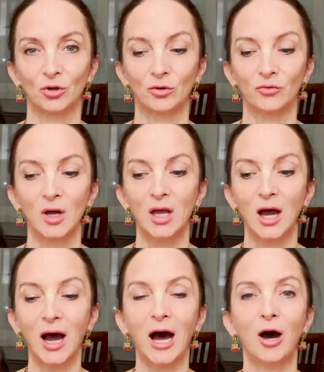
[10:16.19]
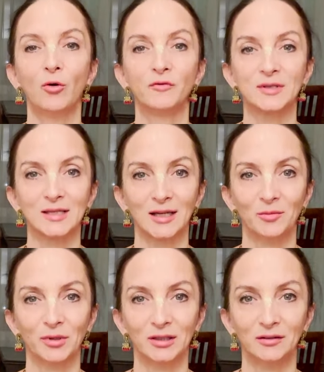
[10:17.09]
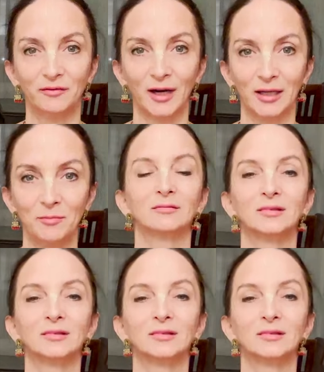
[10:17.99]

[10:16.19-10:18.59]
of how we celebrate Diwali.